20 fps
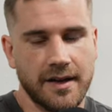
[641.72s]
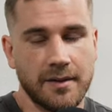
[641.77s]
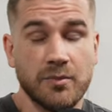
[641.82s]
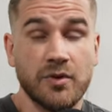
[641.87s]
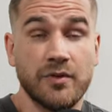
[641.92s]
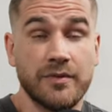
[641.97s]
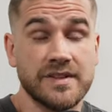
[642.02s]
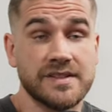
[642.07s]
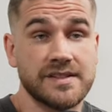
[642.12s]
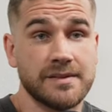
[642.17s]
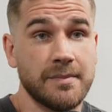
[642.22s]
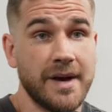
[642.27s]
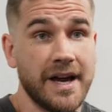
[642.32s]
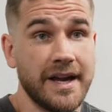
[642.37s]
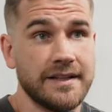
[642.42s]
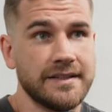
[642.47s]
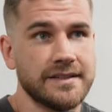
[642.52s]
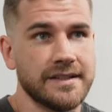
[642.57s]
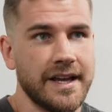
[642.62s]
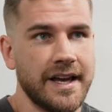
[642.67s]
movies in
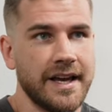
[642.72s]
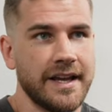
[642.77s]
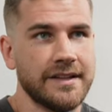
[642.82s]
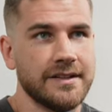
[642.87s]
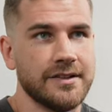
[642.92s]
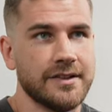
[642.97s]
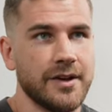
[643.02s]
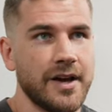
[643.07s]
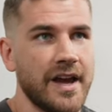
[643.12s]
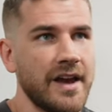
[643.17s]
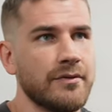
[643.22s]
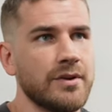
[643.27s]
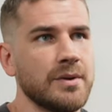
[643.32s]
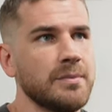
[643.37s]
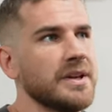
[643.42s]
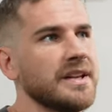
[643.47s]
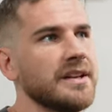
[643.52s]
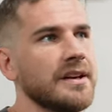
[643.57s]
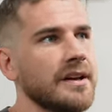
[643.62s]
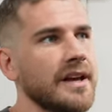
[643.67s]
mind, and
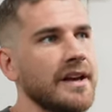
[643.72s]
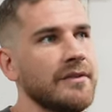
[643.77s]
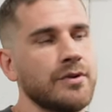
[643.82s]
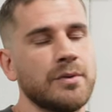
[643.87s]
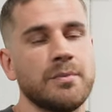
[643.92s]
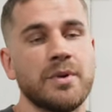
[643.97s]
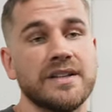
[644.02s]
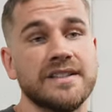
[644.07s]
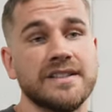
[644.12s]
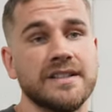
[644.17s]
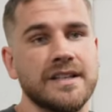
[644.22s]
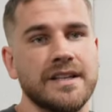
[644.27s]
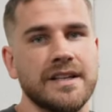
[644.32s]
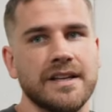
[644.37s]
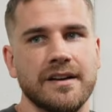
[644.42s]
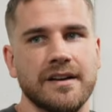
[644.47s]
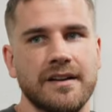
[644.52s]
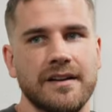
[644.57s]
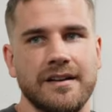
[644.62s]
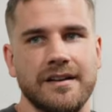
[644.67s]
everybody
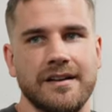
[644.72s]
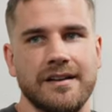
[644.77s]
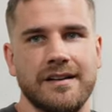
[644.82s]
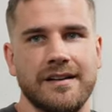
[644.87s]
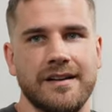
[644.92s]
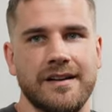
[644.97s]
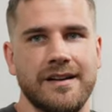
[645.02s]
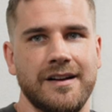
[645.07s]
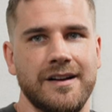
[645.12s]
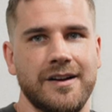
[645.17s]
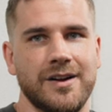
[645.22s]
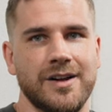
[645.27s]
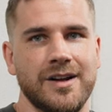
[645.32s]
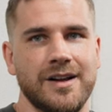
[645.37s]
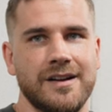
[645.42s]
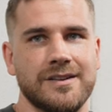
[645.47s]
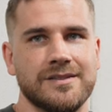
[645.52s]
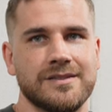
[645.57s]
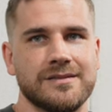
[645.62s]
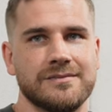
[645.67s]

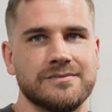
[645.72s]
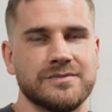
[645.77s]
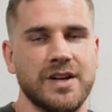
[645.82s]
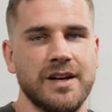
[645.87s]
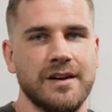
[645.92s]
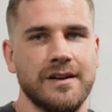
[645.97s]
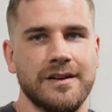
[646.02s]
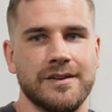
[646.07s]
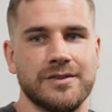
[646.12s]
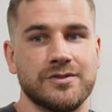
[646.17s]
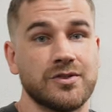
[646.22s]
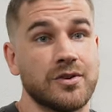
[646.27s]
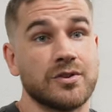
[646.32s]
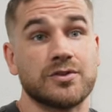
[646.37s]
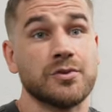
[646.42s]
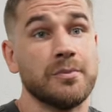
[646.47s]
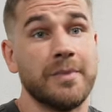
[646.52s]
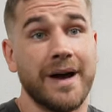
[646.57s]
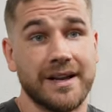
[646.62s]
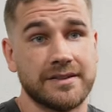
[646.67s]

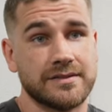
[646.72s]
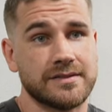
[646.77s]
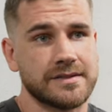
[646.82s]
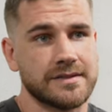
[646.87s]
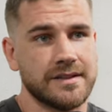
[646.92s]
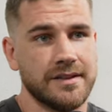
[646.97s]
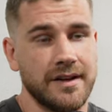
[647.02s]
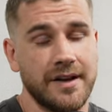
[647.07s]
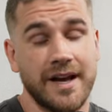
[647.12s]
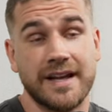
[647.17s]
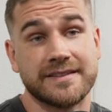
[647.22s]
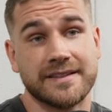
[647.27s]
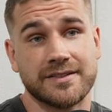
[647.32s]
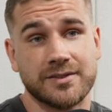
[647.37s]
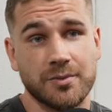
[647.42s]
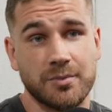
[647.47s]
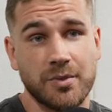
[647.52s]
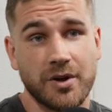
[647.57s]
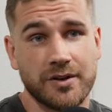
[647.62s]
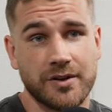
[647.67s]
talked about Attack
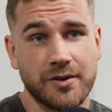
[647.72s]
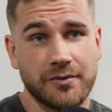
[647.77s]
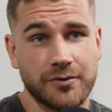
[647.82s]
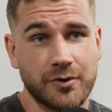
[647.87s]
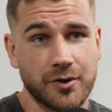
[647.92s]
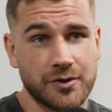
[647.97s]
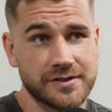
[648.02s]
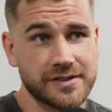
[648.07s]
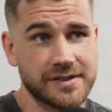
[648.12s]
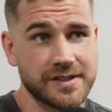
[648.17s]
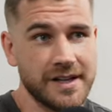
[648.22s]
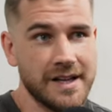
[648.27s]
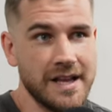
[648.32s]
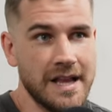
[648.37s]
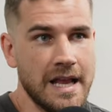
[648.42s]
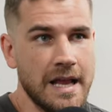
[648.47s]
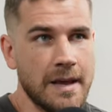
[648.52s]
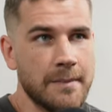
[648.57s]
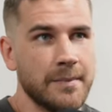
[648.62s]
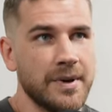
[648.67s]
the Block, of course,
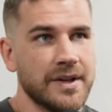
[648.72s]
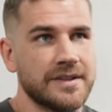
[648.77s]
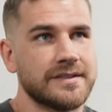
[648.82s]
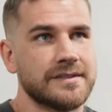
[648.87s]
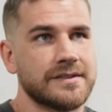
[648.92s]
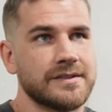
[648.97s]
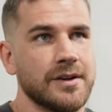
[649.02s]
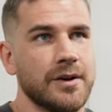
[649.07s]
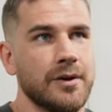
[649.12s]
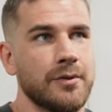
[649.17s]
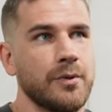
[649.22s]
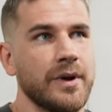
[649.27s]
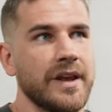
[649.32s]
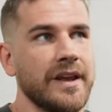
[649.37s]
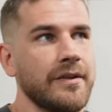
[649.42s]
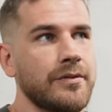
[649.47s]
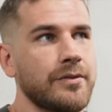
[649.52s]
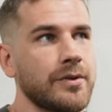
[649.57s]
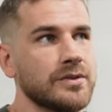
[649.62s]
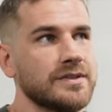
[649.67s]
but
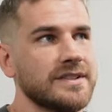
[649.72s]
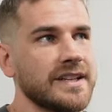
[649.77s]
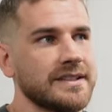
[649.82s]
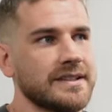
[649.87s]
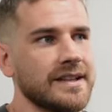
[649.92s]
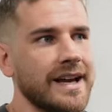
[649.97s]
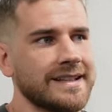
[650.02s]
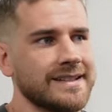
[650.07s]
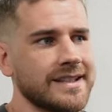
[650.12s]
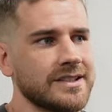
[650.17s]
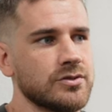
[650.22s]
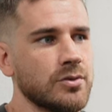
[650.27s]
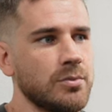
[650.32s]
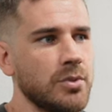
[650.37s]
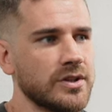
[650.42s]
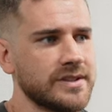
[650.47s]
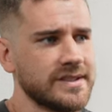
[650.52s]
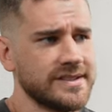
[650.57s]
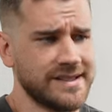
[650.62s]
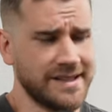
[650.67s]
we thought that Attack the
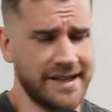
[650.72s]
Block